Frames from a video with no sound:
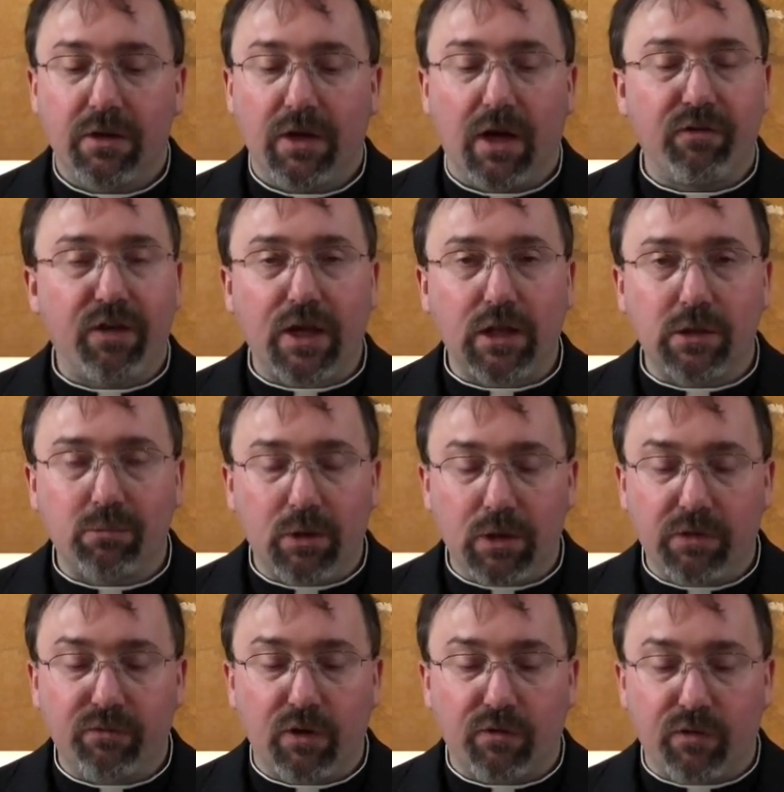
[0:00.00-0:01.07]
available
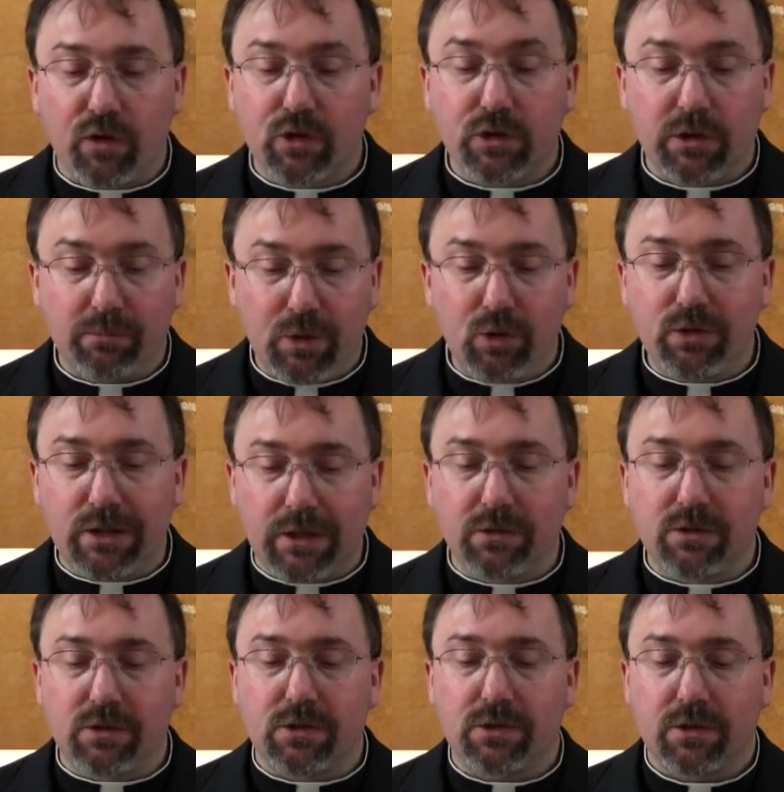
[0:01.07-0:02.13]
for First
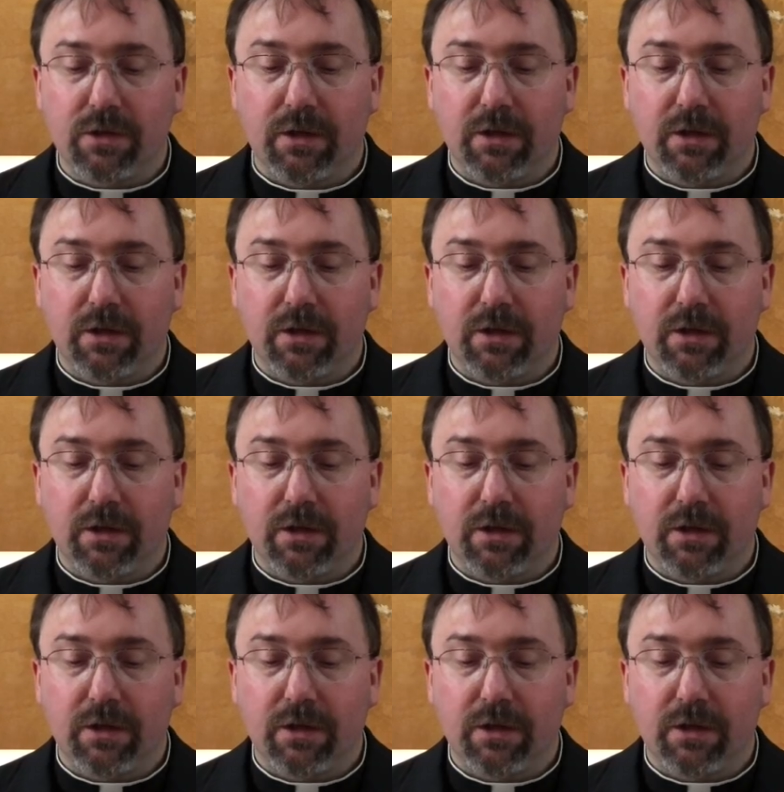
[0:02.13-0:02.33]
Communions